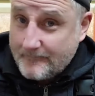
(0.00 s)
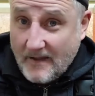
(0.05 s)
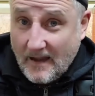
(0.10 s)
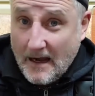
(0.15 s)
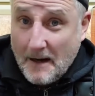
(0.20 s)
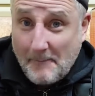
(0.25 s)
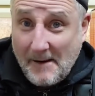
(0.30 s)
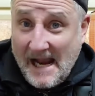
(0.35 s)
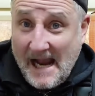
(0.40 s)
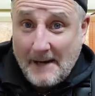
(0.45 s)

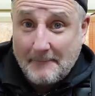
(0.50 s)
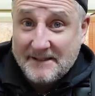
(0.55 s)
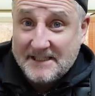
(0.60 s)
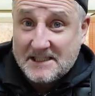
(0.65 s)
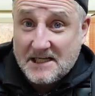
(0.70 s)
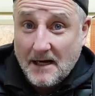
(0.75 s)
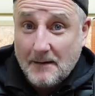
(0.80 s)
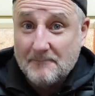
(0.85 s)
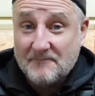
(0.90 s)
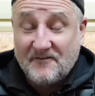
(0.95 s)
I'm out of my
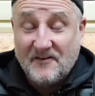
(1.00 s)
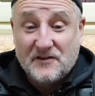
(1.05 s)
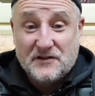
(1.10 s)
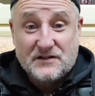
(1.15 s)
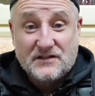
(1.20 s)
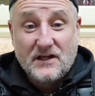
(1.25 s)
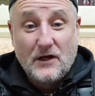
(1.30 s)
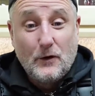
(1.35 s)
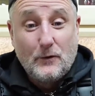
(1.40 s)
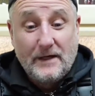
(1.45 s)
comfort
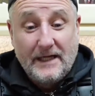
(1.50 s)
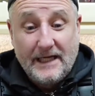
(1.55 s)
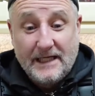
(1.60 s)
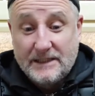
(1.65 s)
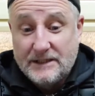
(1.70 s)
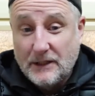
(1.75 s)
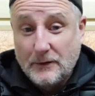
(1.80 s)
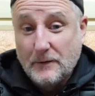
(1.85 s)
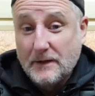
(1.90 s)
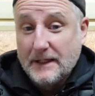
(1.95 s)
zone here
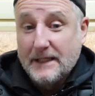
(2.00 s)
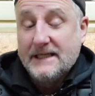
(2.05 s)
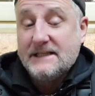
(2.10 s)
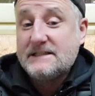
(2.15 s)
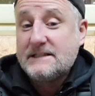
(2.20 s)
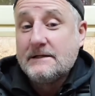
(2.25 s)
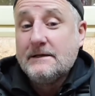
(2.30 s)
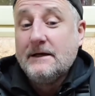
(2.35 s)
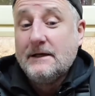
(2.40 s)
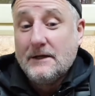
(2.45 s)
doing
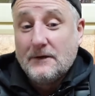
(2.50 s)
this.